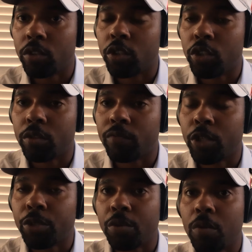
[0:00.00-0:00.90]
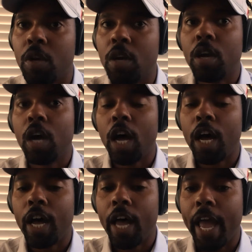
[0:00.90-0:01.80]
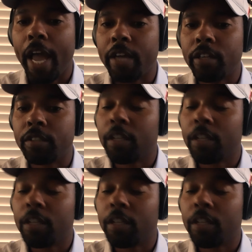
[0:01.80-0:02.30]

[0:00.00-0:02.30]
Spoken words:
Universal, and